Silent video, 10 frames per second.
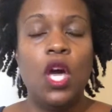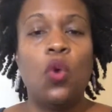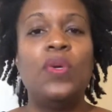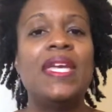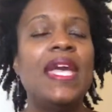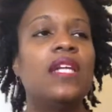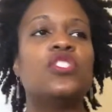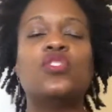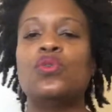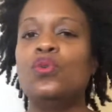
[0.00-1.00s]
We can't
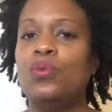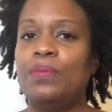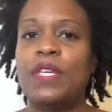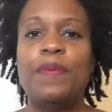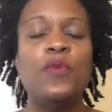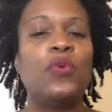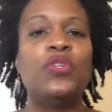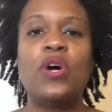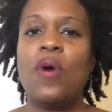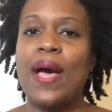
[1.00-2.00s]
assume that people
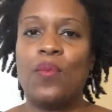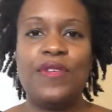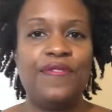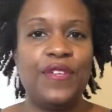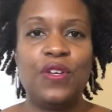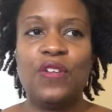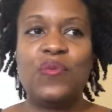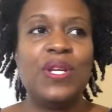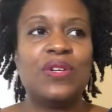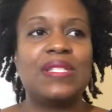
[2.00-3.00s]
know how we feel if
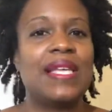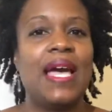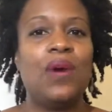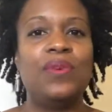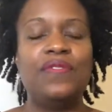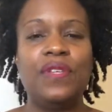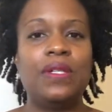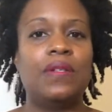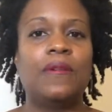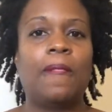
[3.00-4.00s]
we don't say how we feel.